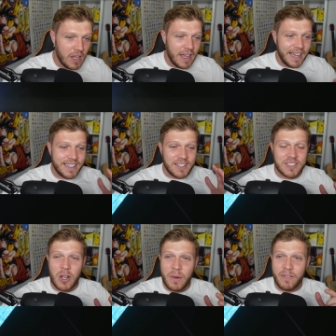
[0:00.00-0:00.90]
It does
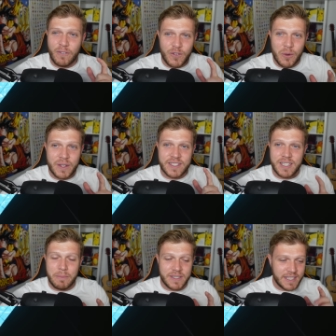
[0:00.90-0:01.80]
go with a few of the
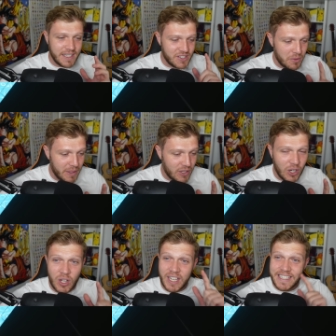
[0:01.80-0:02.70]
summer skins that we
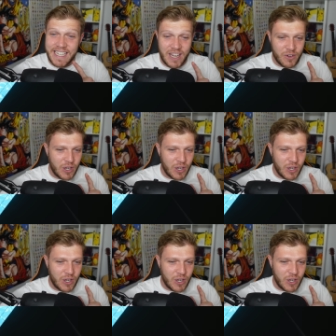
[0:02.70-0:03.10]
got a year